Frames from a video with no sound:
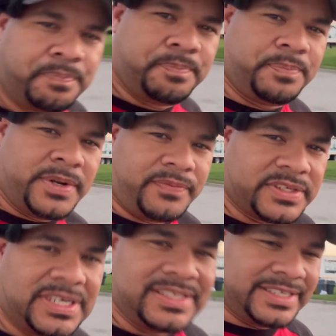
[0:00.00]
Beautiful
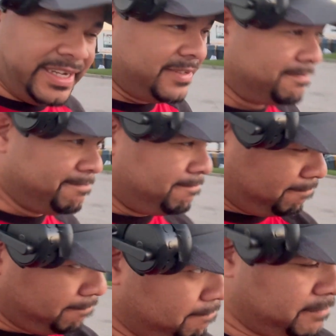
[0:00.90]
sunset,
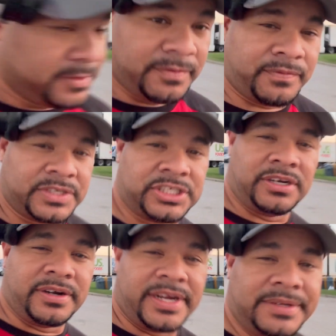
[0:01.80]
for
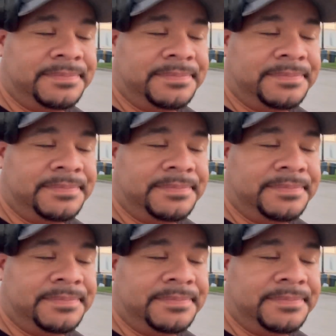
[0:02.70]
sure, right?